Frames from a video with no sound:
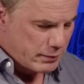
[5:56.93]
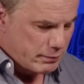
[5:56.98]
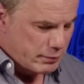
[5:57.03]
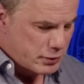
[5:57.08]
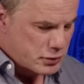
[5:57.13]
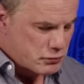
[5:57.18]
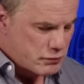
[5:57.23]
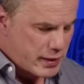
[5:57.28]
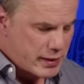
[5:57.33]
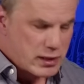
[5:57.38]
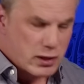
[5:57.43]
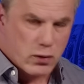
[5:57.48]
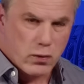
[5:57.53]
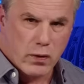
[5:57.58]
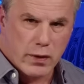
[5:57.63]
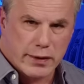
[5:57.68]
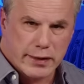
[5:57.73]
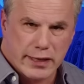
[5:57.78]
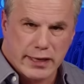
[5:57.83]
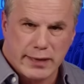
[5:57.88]
persuade the
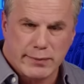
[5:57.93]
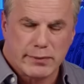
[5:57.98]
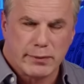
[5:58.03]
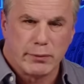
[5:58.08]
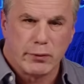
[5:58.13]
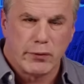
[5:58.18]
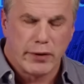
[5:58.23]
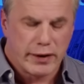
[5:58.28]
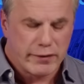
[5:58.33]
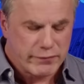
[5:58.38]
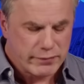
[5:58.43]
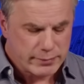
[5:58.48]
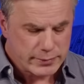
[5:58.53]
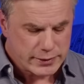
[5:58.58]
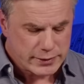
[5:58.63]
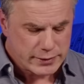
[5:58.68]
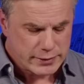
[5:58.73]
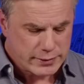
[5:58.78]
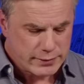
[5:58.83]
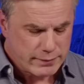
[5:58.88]
court to keep them away from
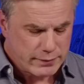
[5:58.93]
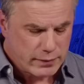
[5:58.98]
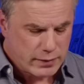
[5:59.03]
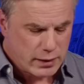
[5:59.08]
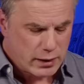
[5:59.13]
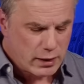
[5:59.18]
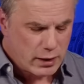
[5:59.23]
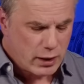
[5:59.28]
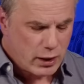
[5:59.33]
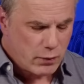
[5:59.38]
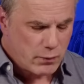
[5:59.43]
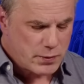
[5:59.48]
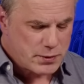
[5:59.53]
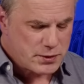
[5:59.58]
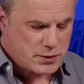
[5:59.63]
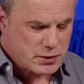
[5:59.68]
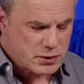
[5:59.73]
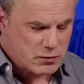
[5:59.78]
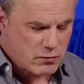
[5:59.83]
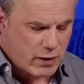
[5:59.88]
us,
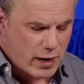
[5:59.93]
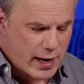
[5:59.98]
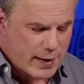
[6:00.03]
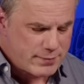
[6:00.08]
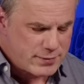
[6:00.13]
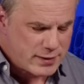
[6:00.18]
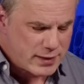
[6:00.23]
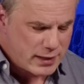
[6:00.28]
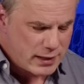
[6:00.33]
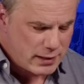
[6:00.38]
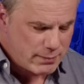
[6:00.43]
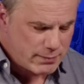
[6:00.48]
which describes the